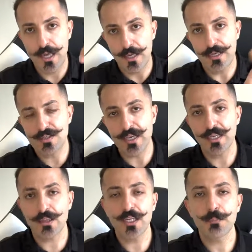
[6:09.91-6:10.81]
is
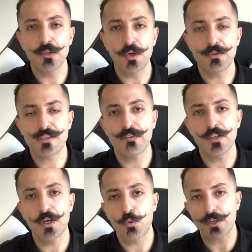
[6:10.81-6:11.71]
a link below this
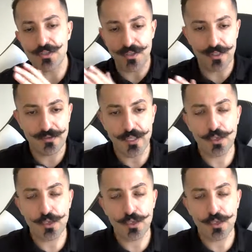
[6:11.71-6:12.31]
video where it's going to take